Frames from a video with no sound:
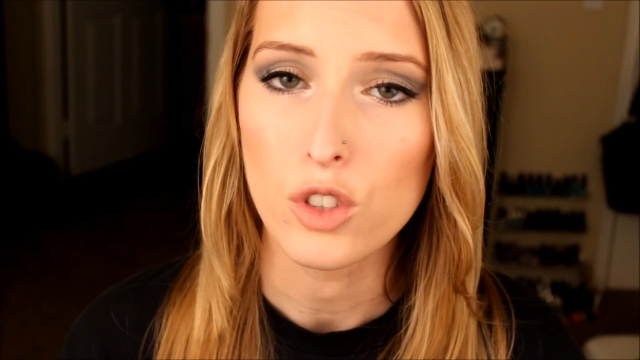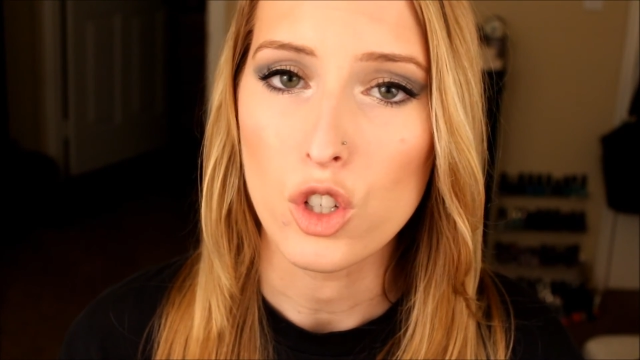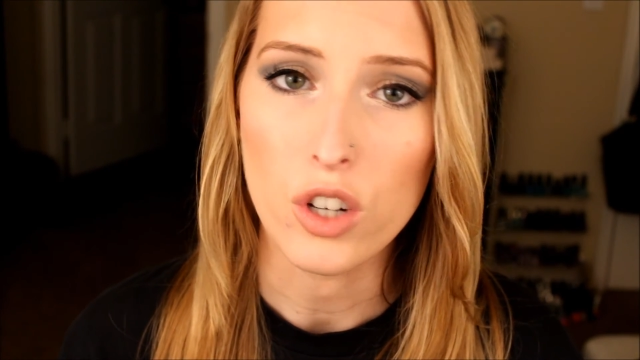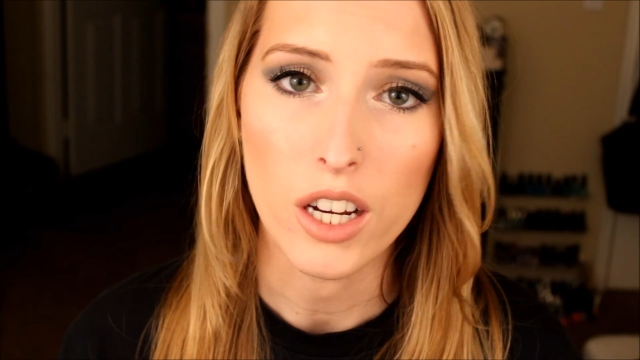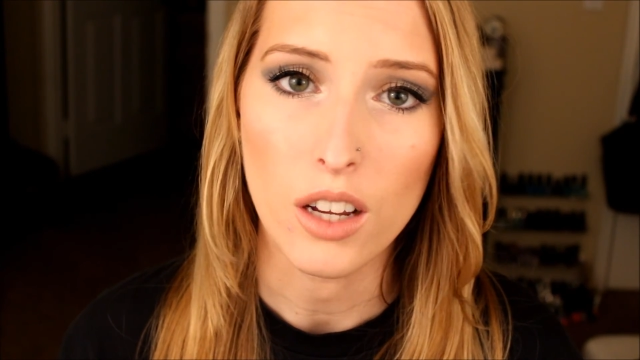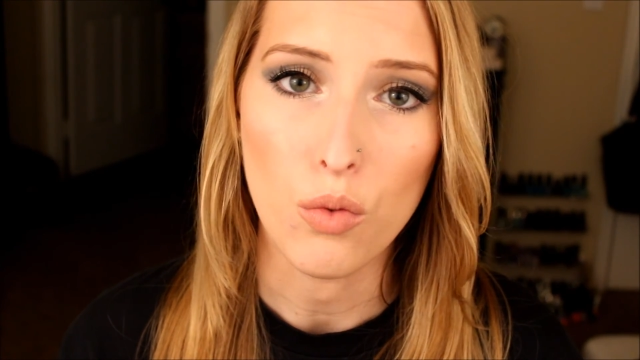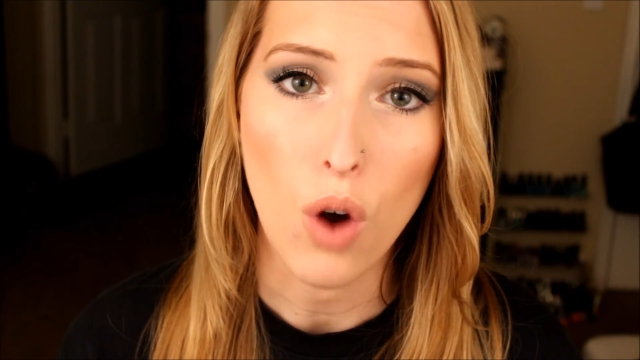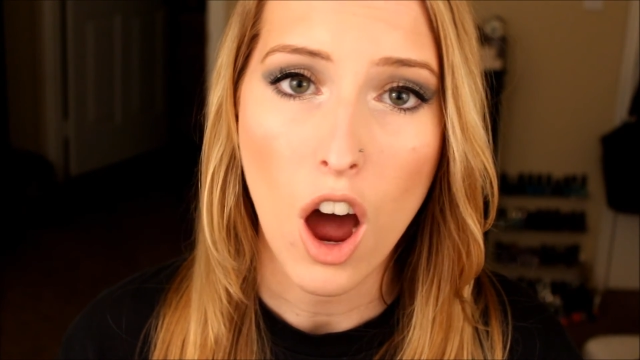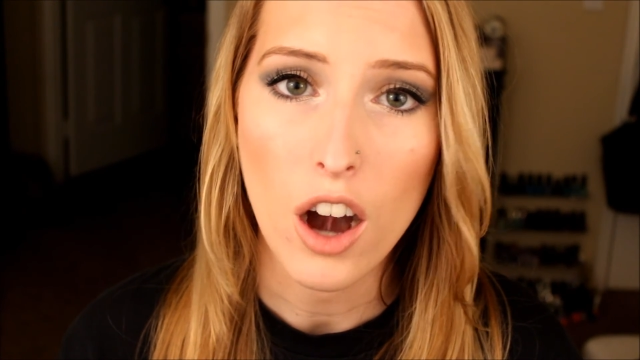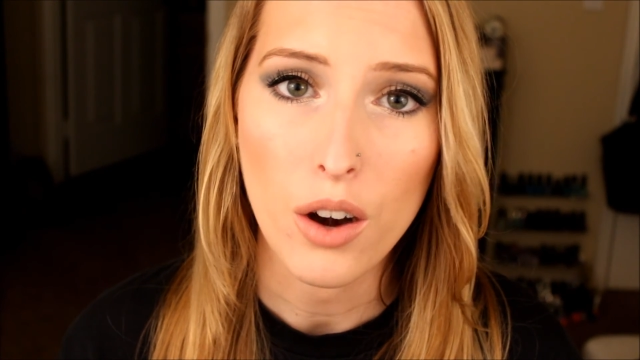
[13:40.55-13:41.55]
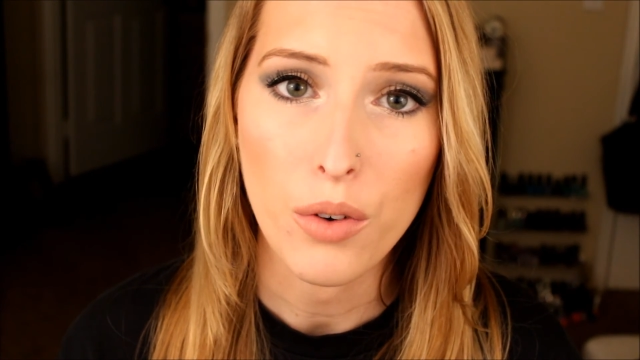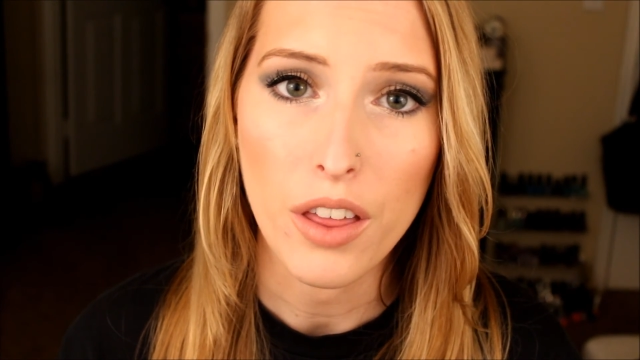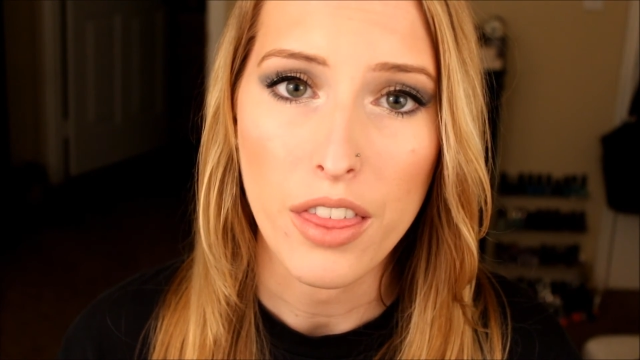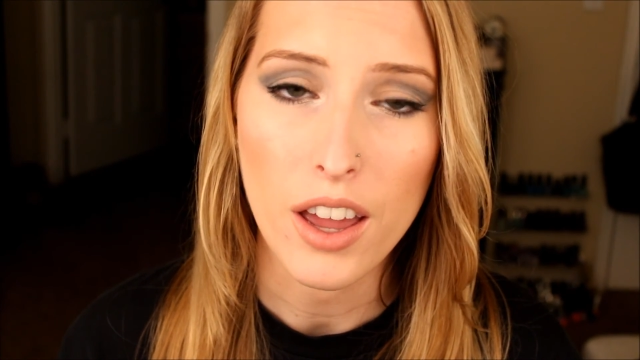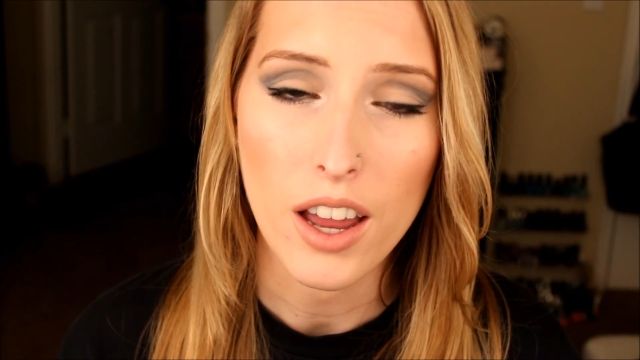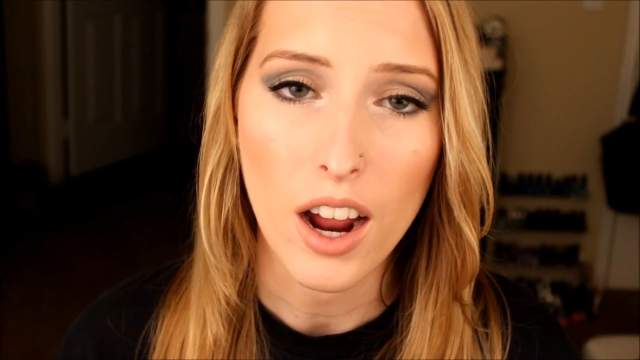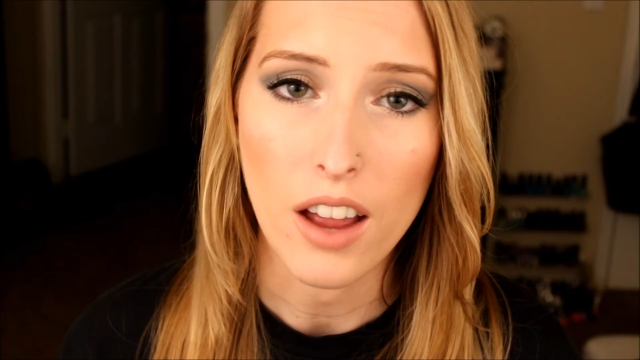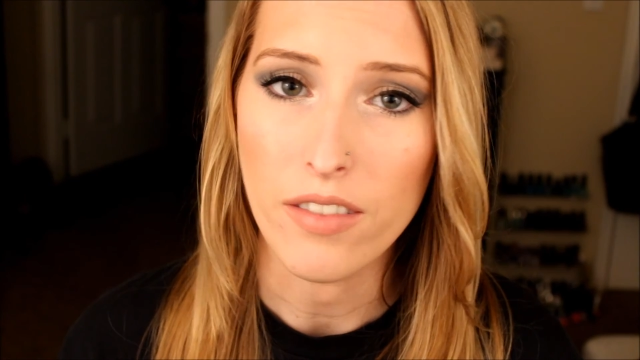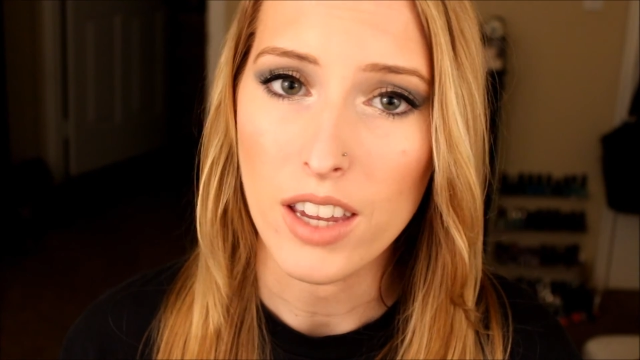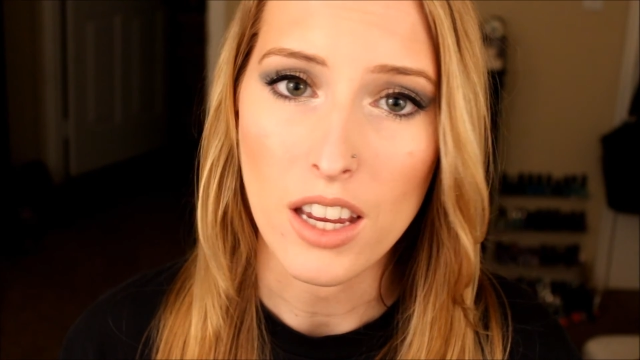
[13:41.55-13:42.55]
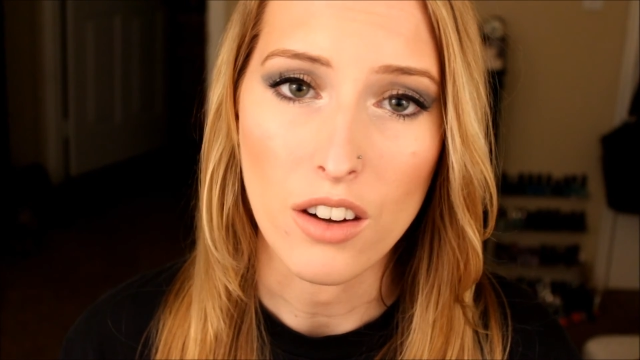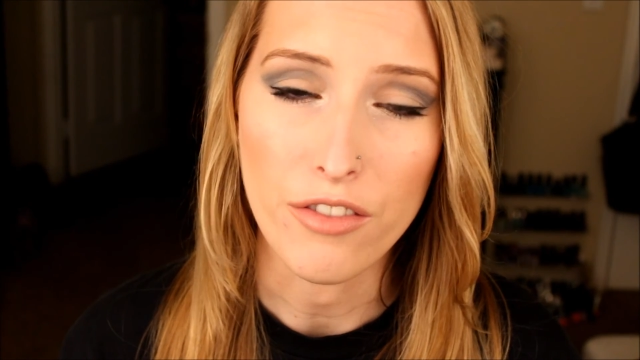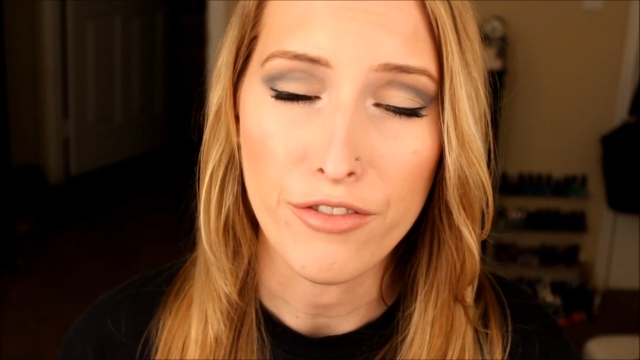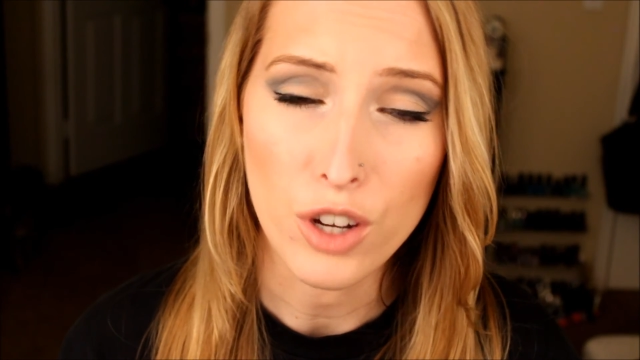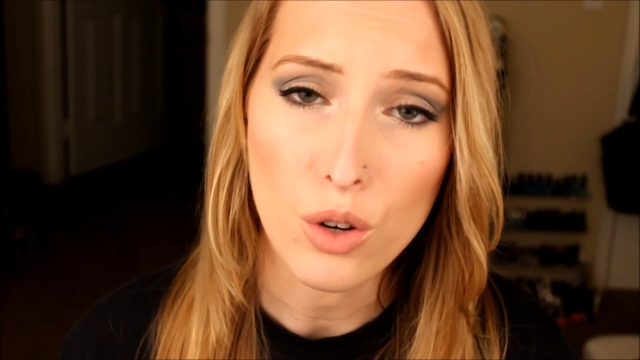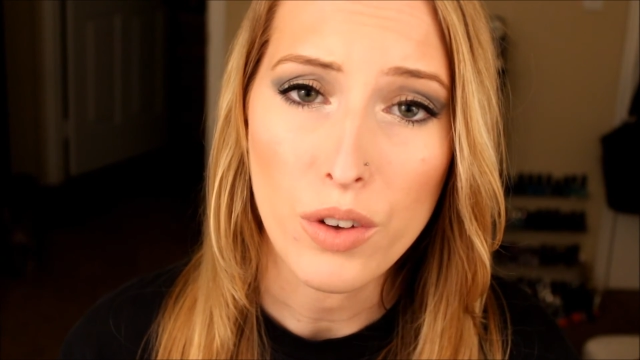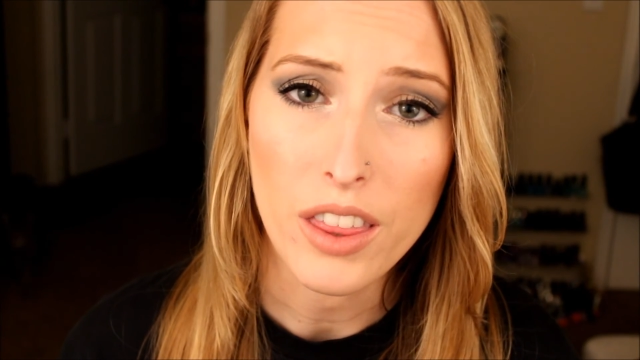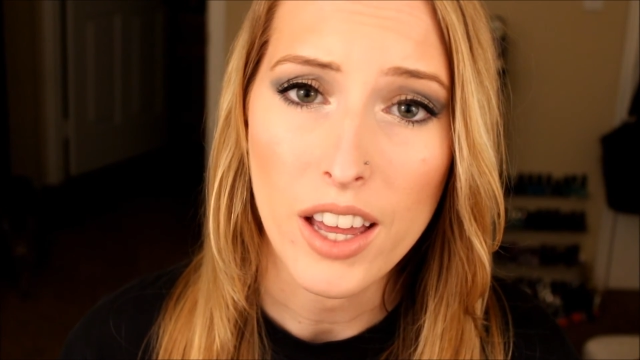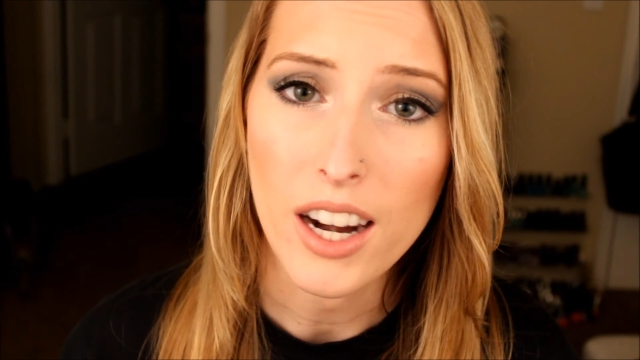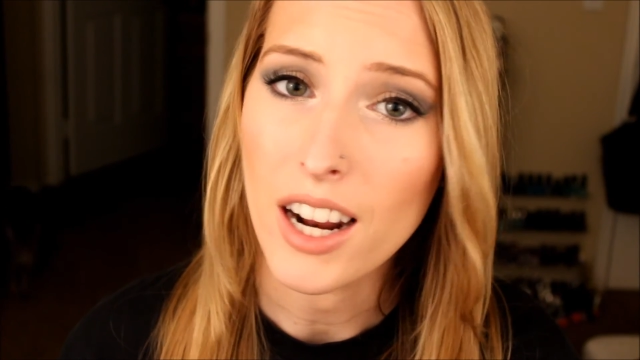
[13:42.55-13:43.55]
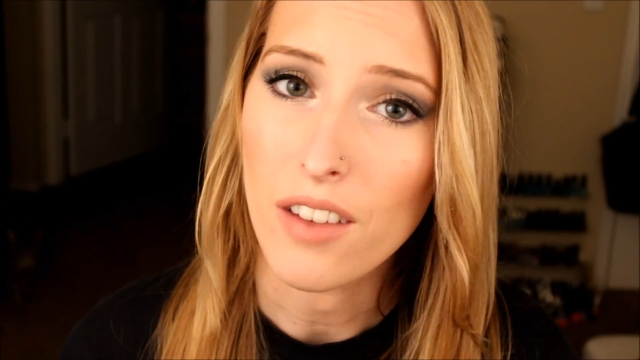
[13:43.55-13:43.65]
drank water with it, I've eaten food with it,